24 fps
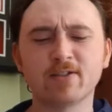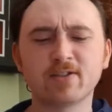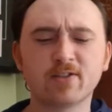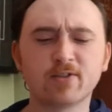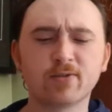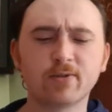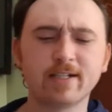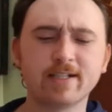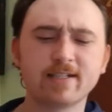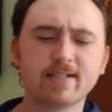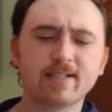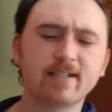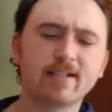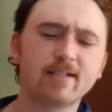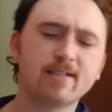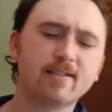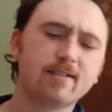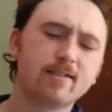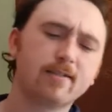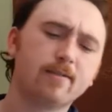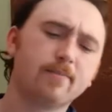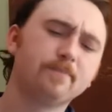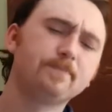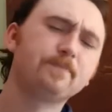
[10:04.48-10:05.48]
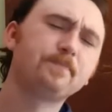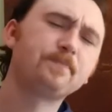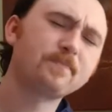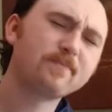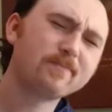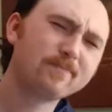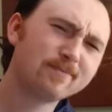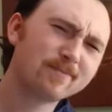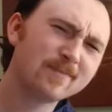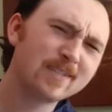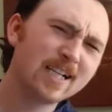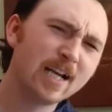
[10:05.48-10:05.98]
3 assists.
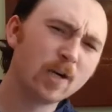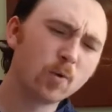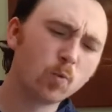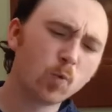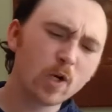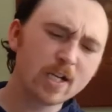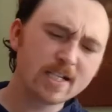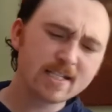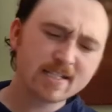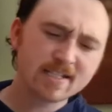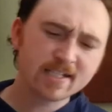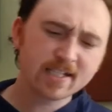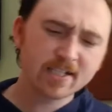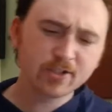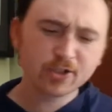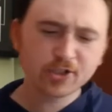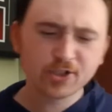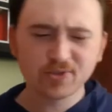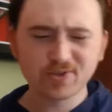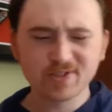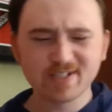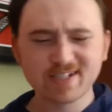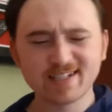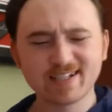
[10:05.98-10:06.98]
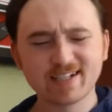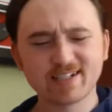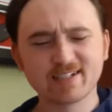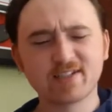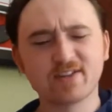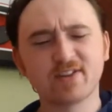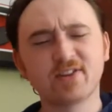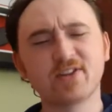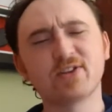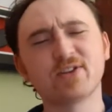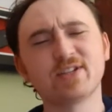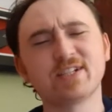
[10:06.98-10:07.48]
and 1 steal, shooting 6
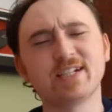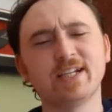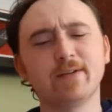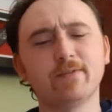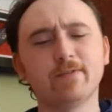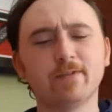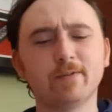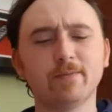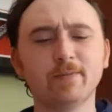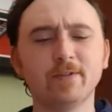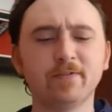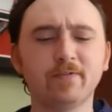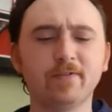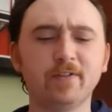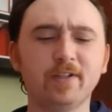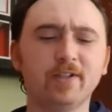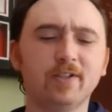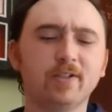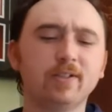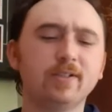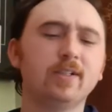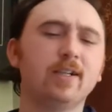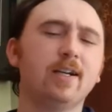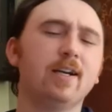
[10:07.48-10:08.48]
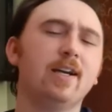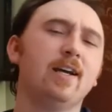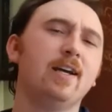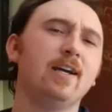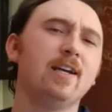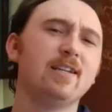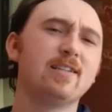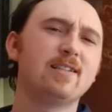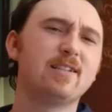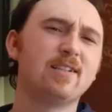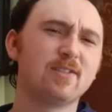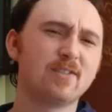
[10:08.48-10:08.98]
of 13 from the field.
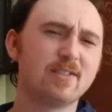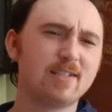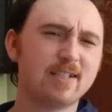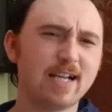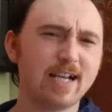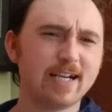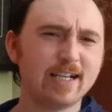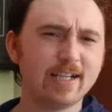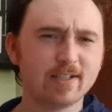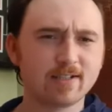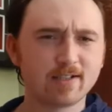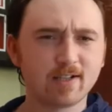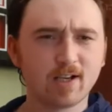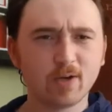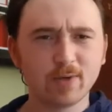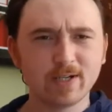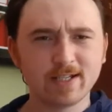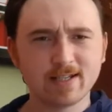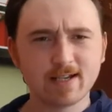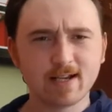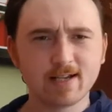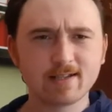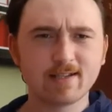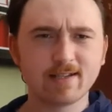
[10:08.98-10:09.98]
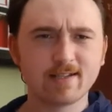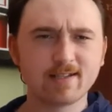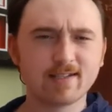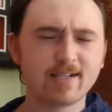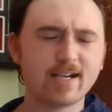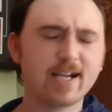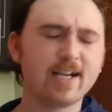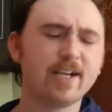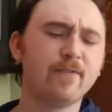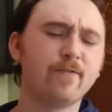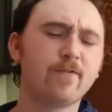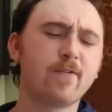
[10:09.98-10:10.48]
Still steady as always, as is
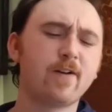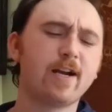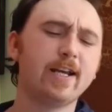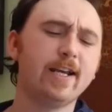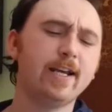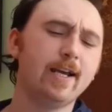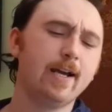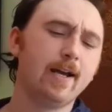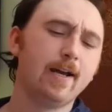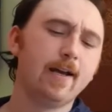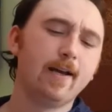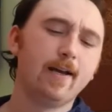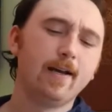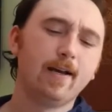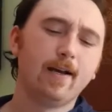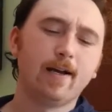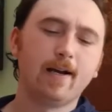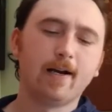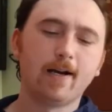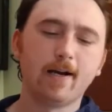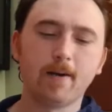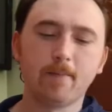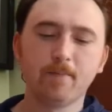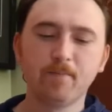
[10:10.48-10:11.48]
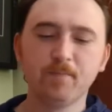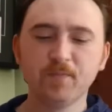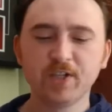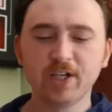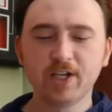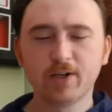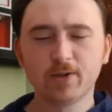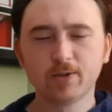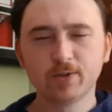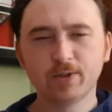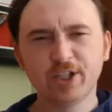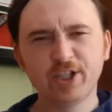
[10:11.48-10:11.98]
Steady Freddy.
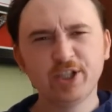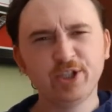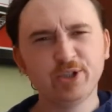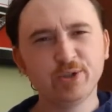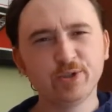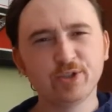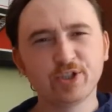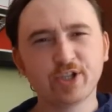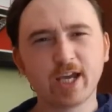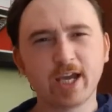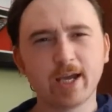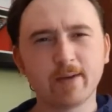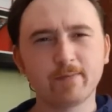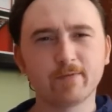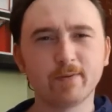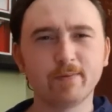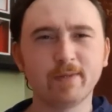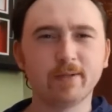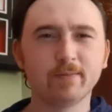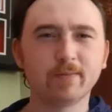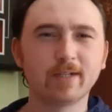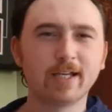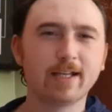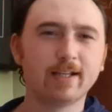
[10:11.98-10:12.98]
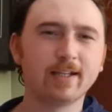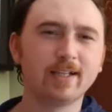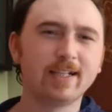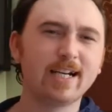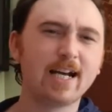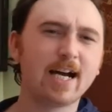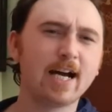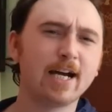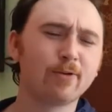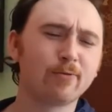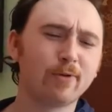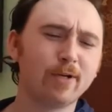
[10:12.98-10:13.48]
Huge game from him, getting the
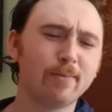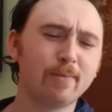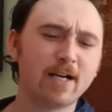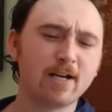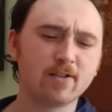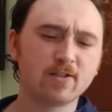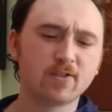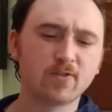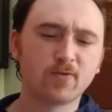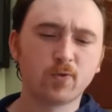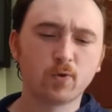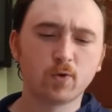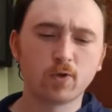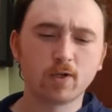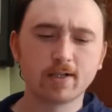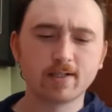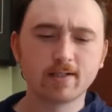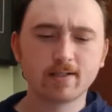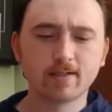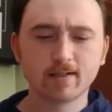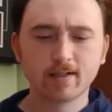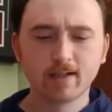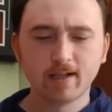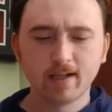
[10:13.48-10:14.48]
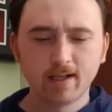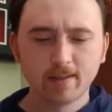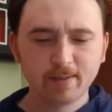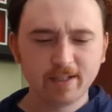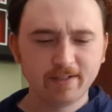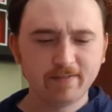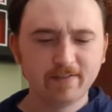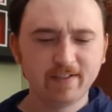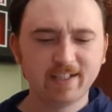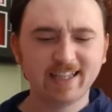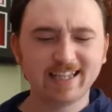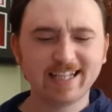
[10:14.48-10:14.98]
9 rebounds for us. I
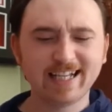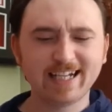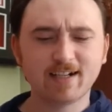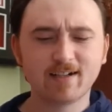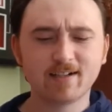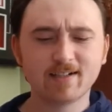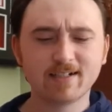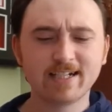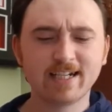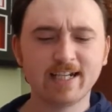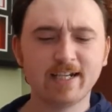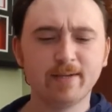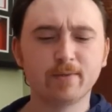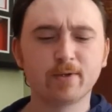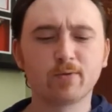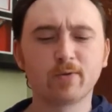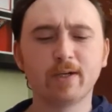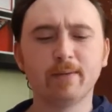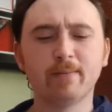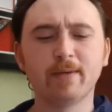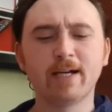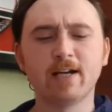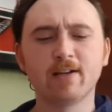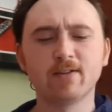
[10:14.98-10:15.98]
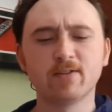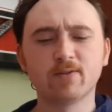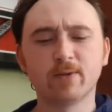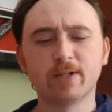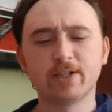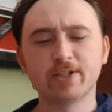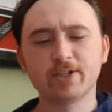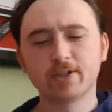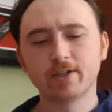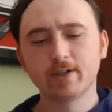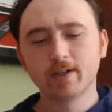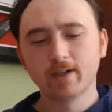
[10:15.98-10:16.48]
believe he led our team in rebounds,
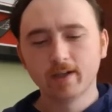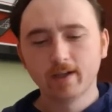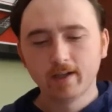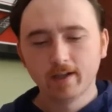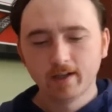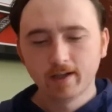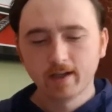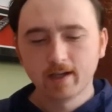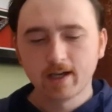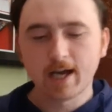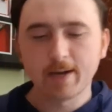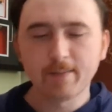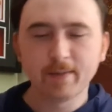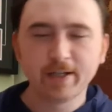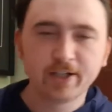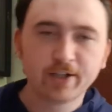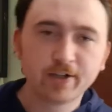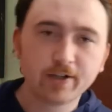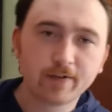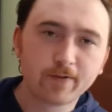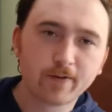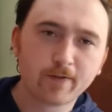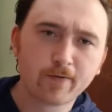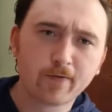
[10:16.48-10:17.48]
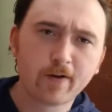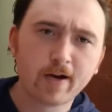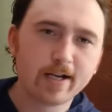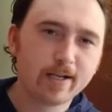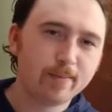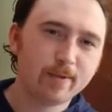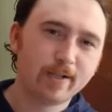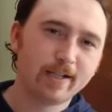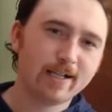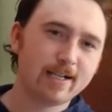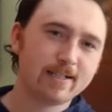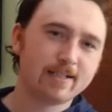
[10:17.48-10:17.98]
which, I mean, good for Freddy,
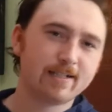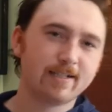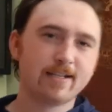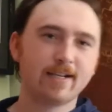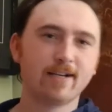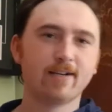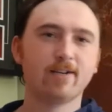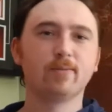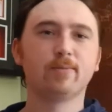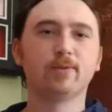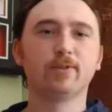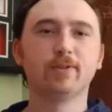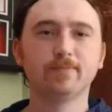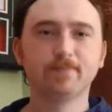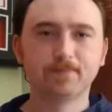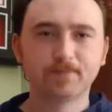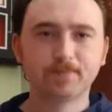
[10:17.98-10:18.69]
but that's a terrible